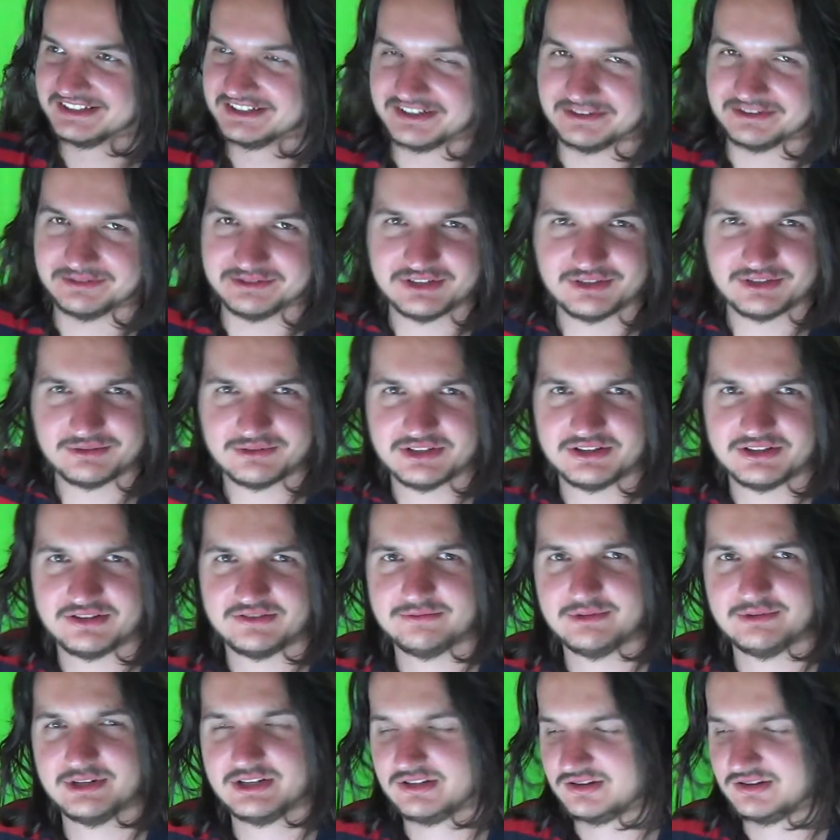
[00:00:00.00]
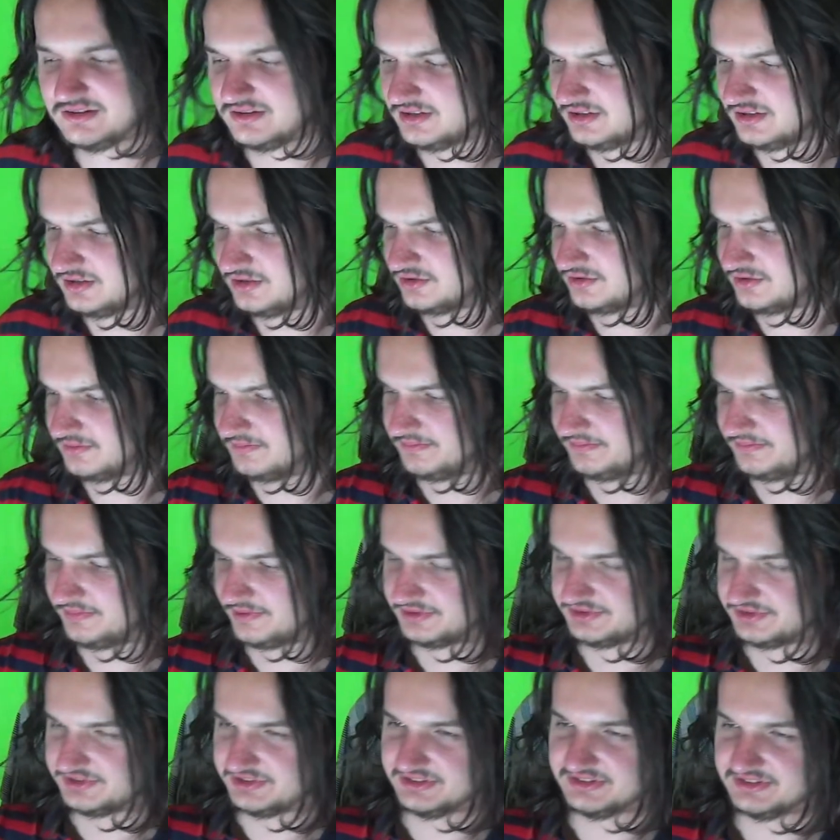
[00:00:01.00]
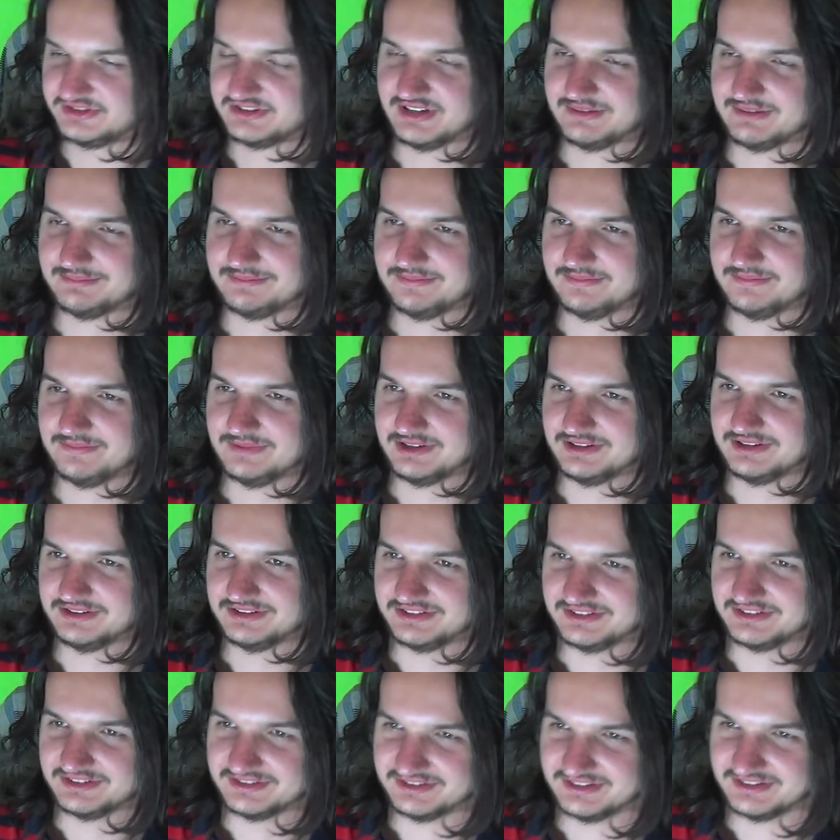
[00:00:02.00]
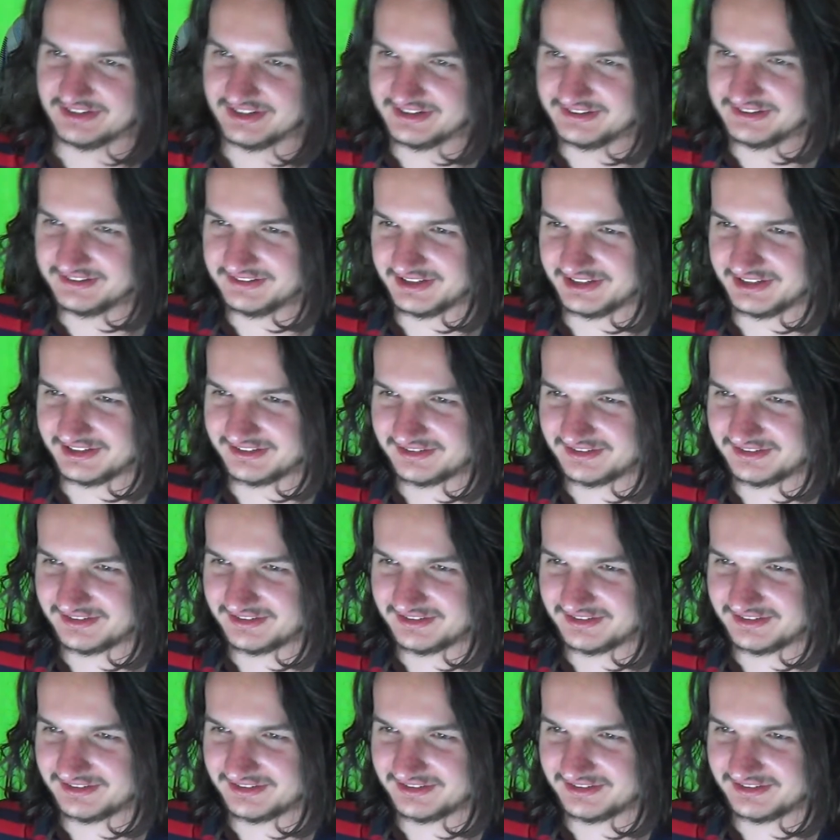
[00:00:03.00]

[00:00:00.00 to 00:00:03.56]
I wonder why didn't you post it up until then, like